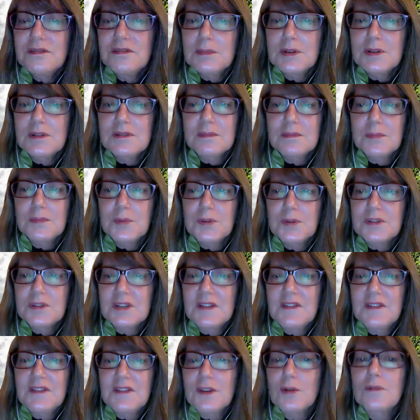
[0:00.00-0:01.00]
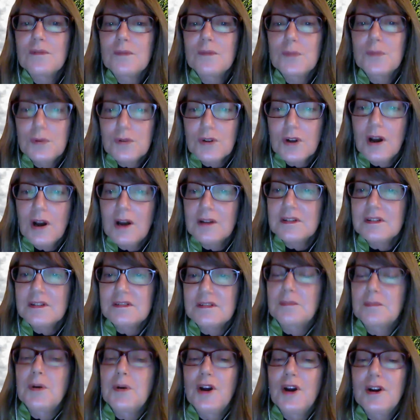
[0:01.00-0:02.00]
going to present the root
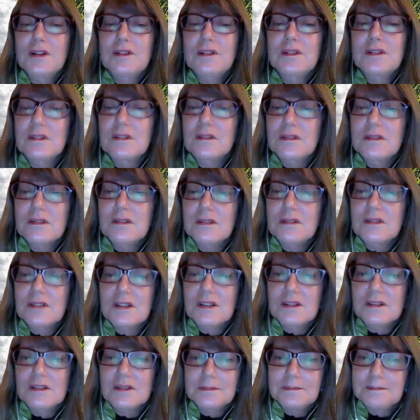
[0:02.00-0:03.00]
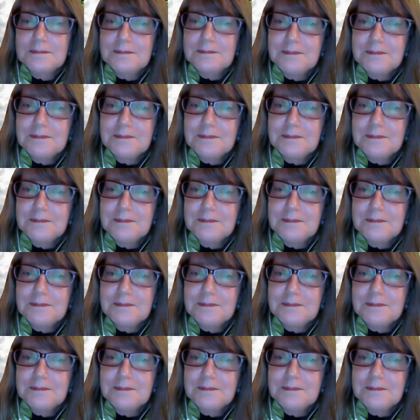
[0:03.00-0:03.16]
causes of Parkinson's disease.